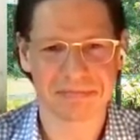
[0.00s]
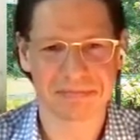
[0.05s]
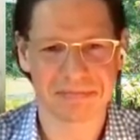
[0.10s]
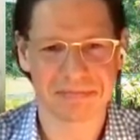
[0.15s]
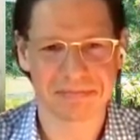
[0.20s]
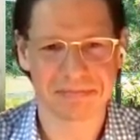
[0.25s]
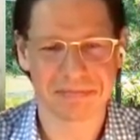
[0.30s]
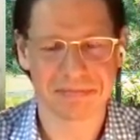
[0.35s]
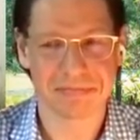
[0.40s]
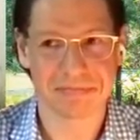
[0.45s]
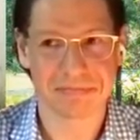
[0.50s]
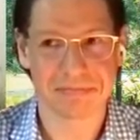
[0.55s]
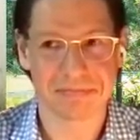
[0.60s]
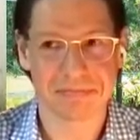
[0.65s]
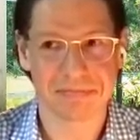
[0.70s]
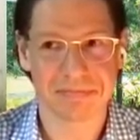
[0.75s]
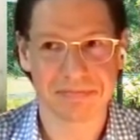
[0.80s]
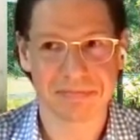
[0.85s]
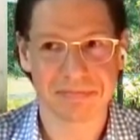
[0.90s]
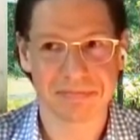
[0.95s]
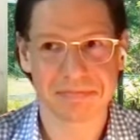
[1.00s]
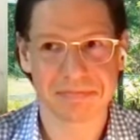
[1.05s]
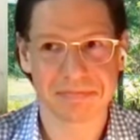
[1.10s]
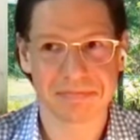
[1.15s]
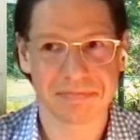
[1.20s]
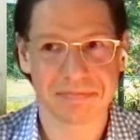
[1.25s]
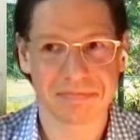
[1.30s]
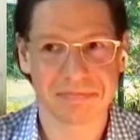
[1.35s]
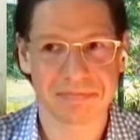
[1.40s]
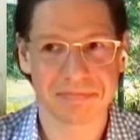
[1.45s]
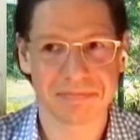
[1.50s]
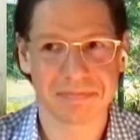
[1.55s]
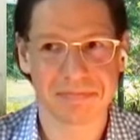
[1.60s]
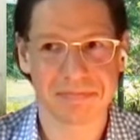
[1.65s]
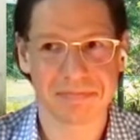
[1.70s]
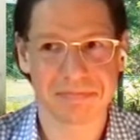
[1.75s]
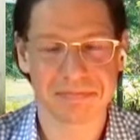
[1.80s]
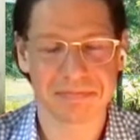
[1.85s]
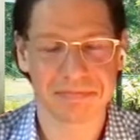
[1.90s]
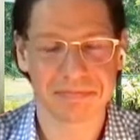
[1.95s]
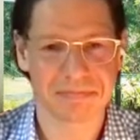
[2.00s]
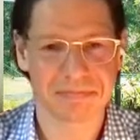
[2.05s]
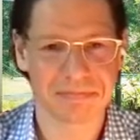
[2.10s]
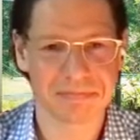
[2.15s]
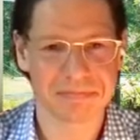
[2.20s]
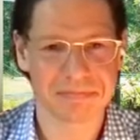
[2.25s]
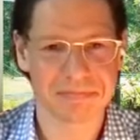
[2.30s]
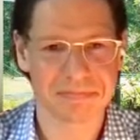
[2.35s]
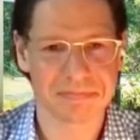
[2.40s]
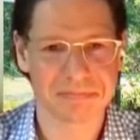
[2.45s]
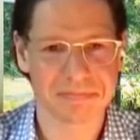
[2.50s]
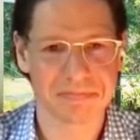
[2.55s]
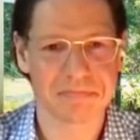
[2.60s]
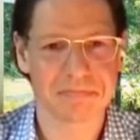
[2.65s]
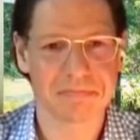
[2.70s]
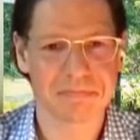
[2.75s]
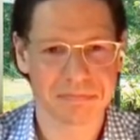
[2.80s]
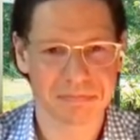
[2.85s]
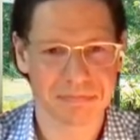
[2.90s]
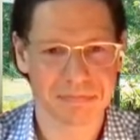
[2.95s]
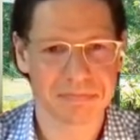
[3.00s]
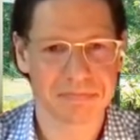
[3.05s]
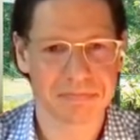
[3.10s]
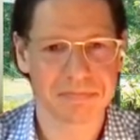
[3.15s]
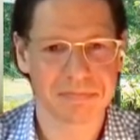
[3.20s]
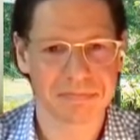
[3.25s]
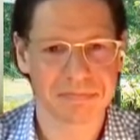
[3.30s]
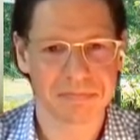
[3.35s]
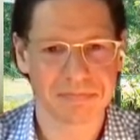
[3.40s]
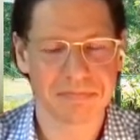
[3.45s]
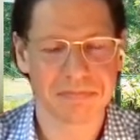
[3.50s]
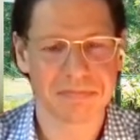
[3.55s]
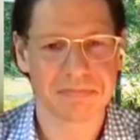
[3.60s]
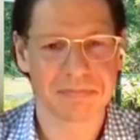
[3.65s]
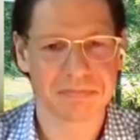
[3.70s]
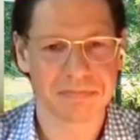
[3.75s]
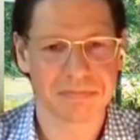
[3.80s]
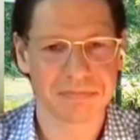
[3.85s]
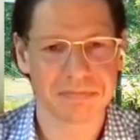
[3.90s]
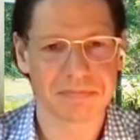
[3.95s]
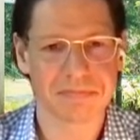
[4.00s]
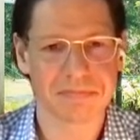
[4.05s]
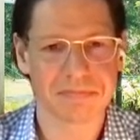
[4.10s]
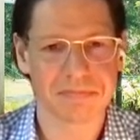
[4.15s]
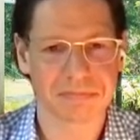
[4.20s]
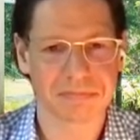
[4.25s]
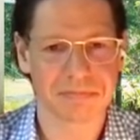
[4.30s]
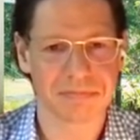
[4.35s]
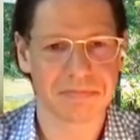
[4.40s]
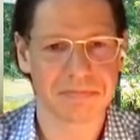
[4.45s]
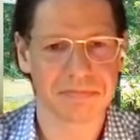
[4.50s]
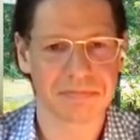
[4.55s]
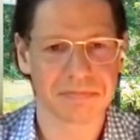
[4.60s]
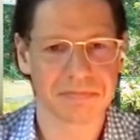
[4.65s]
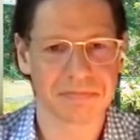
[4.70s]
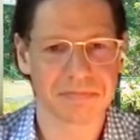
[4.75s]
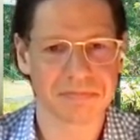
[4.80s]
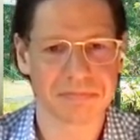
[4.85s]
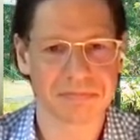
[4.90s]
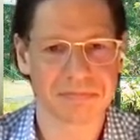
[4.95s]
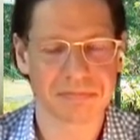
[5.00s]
(not speaking)